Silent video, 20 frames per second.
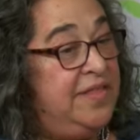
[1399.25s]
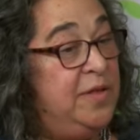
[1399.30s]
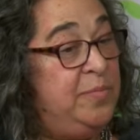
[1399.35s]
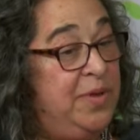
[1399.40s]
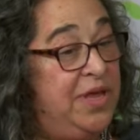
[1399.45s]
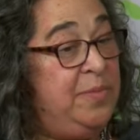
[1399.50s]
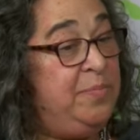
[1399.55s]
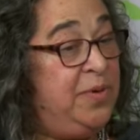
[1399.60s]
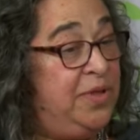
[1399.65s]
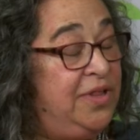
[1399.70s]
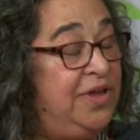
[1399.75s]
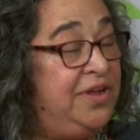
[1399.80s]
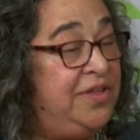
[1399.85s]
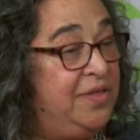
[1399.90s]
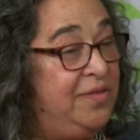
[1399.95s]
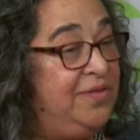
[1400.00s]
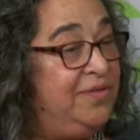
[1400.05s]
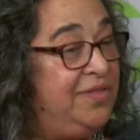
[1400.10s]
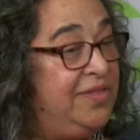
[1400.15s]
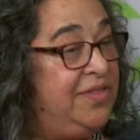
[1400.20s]
that people are
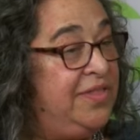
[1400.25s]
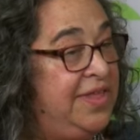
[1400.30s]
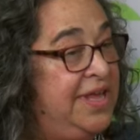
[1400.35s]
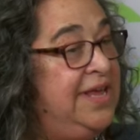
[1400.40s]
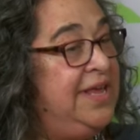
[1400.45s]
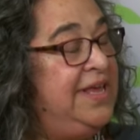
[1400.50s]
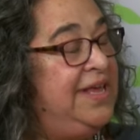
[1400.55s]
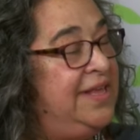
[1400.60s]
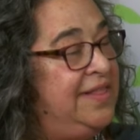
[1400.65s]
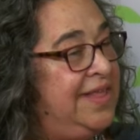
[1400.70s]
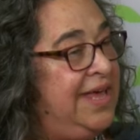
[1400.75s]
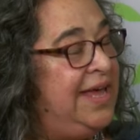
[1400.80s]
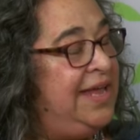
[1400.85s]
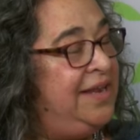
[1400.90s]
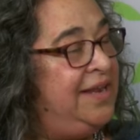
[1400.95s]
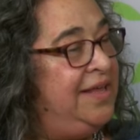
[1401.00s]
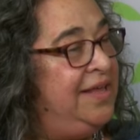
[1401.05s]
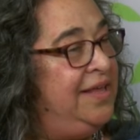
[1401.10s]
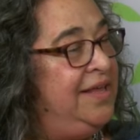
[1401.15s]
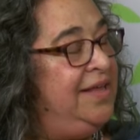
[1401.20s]
thinking that